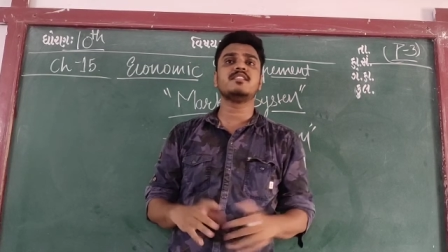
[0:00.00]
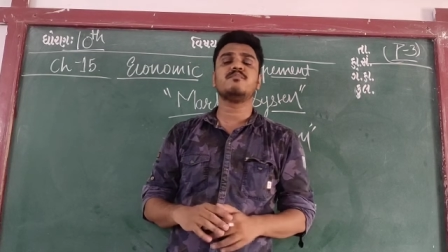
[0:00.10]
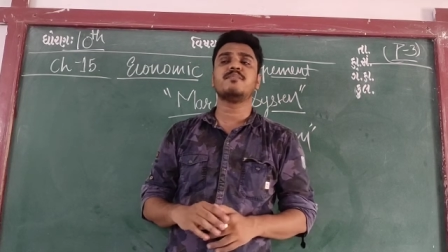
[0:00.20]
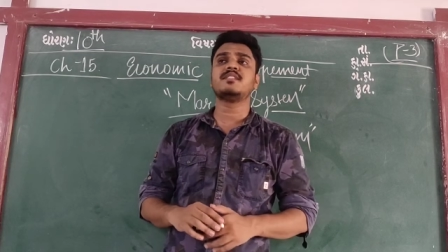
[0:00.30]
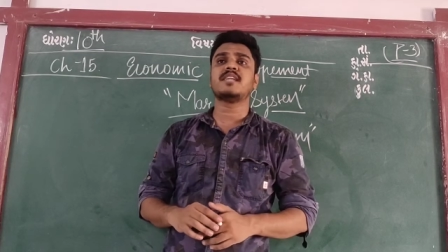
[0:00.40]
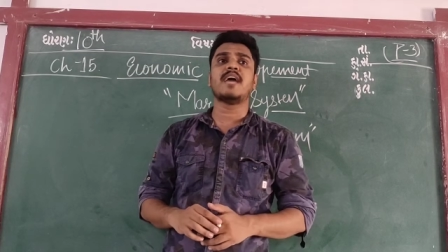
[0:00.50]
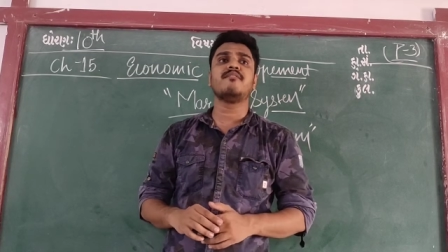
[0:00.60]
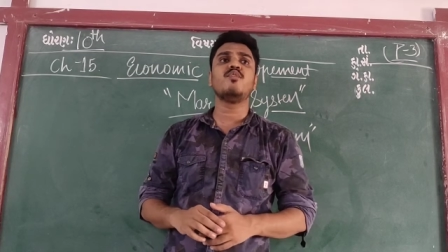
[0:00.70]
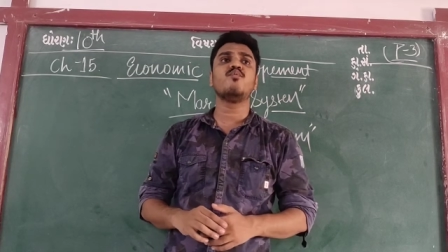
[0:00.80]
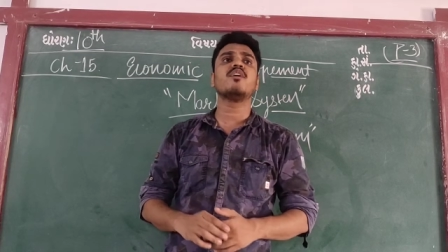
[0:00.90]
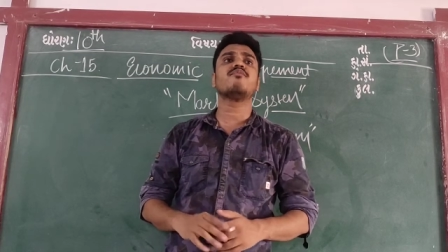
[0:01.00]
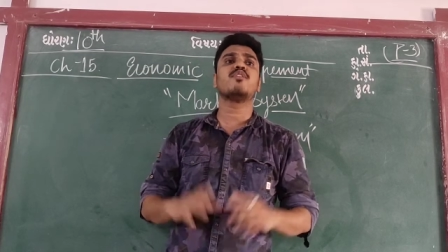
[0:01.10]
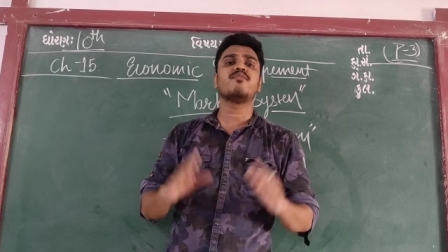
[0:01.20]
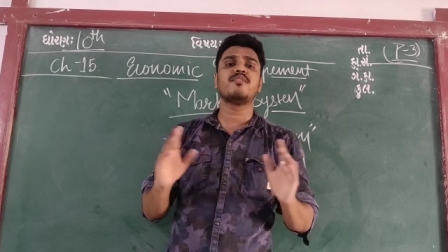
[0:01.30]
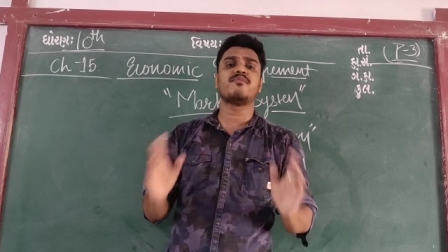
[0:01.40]
this much, I will work
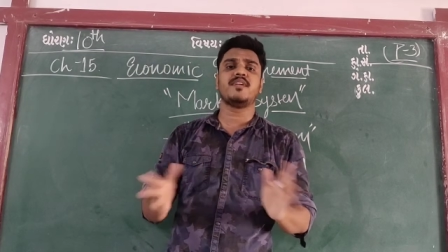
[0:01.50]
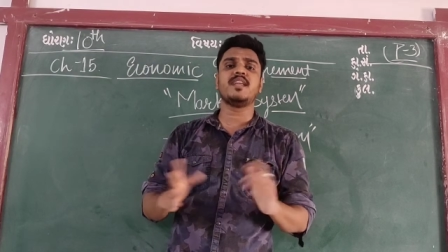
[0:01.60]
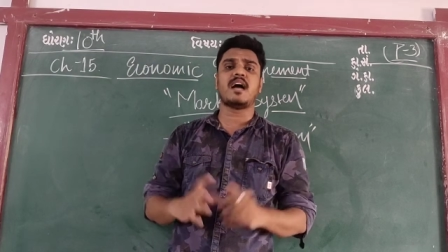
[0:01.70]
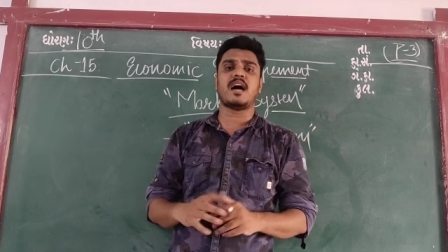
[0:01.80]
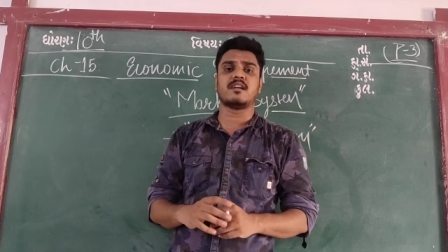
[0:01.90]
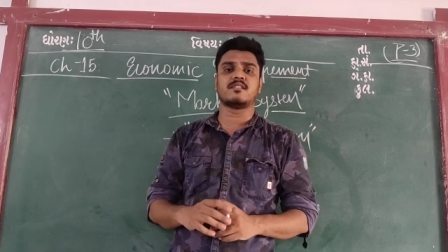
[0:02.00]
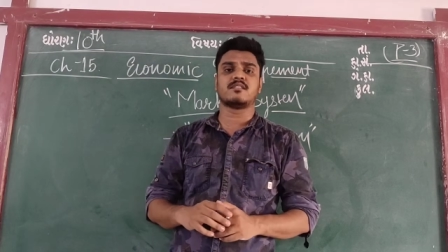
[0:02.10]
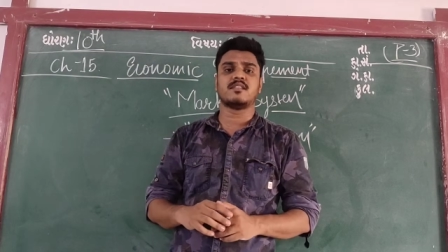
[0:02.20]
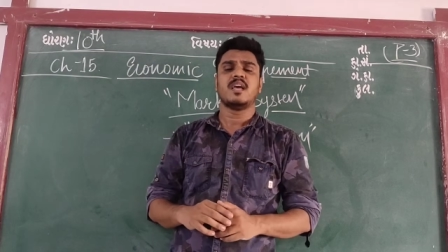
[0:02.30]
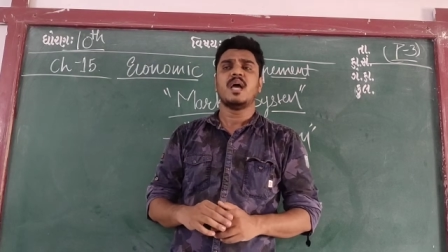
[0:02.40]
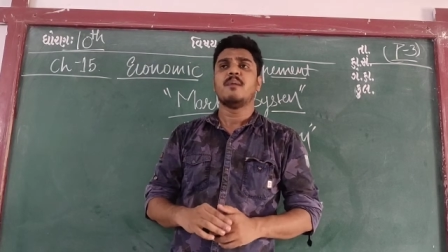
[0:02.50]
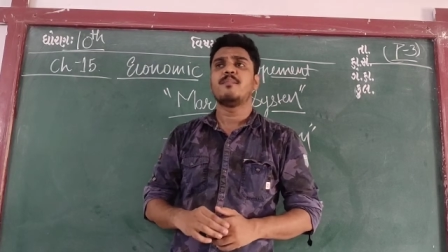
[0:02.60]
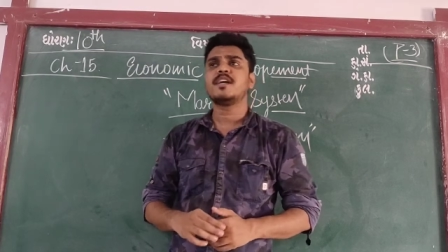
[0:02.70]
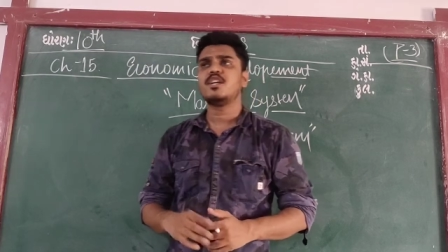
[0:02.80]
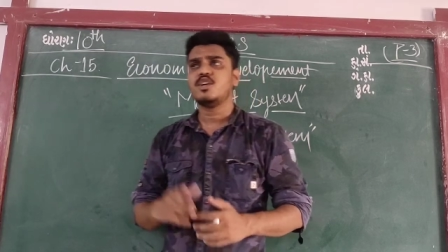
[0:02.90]
for 15 hours.
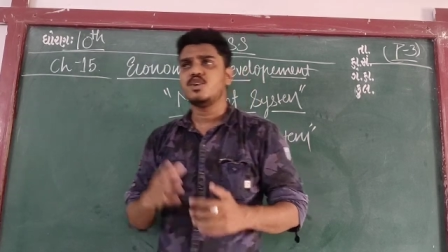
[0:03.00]
But